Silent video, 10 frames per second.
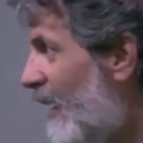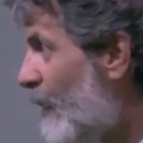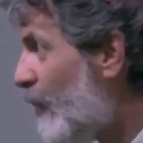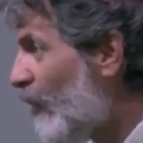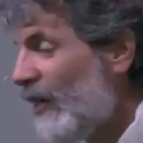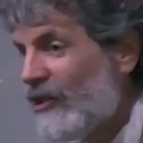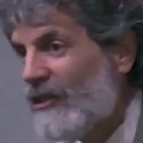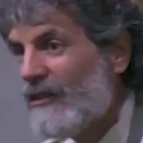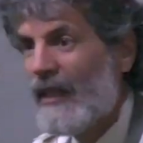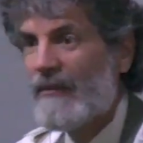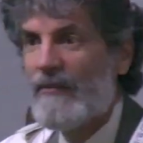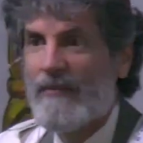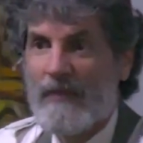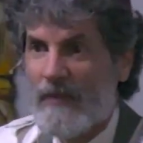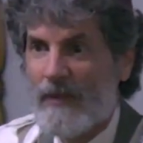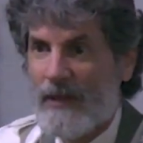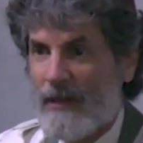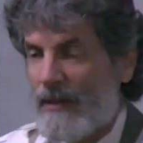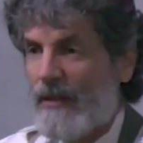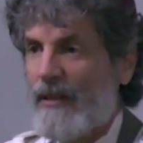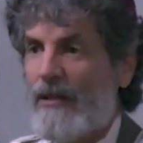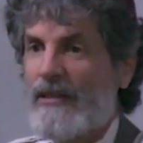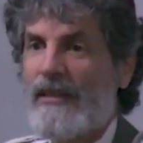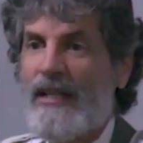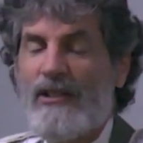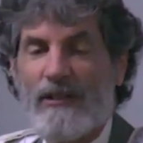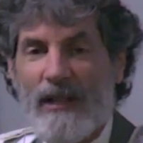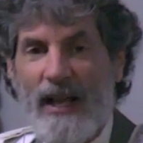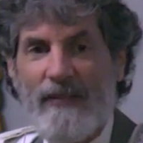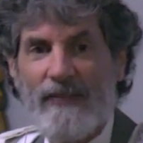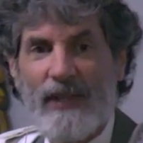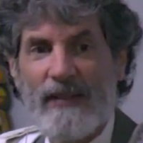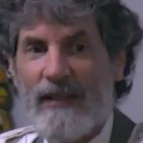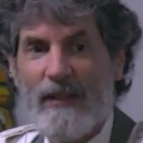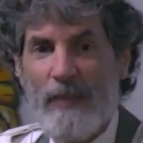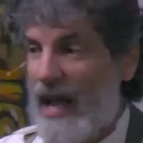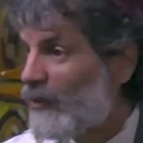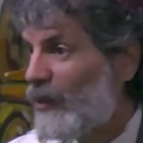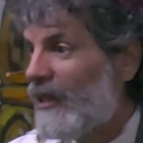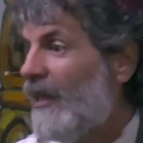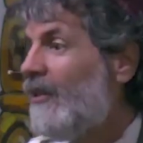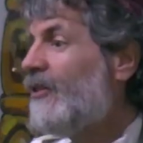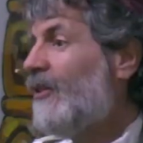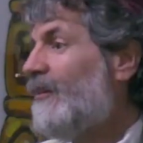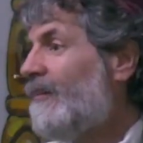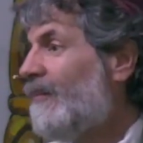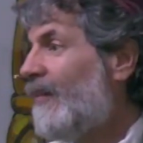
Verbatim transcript: operations that you know, extend your life that in the past would have killed you.